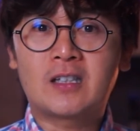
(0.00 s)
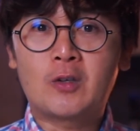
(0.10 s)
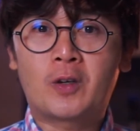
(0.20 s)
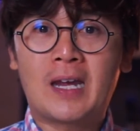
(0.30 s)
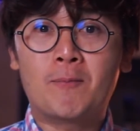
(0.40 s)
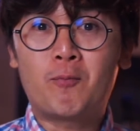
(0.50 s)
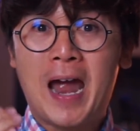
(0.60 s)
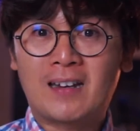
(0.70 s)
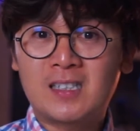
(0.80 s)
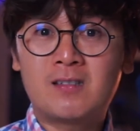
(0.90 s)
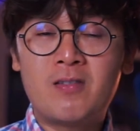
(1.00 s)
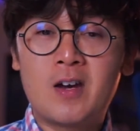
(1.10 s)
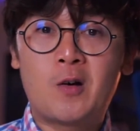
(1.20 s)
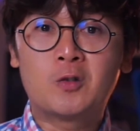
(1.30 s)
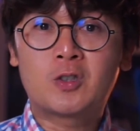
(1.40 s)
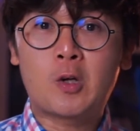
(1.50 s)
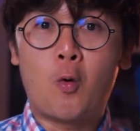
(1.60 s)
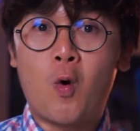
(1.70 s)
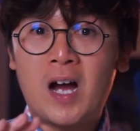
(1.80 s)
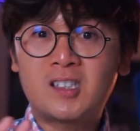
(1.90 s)
You can practice on those, so
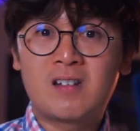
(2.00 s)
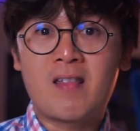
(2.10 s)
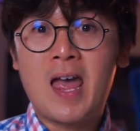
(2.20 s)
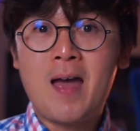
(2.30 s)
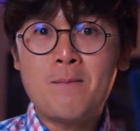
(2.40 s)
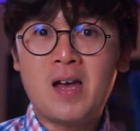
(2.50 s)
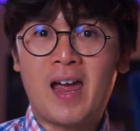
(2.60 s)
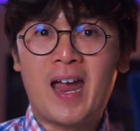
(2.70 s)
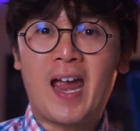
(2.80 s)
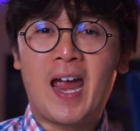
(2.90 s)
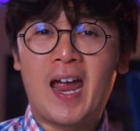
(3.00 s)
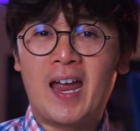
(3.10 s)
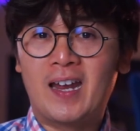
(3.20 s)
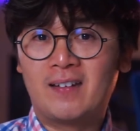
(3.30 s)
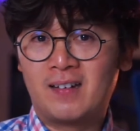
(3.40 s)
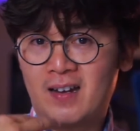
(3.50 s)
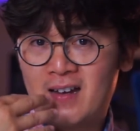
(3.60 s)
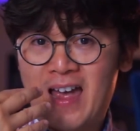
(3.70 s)
watch them and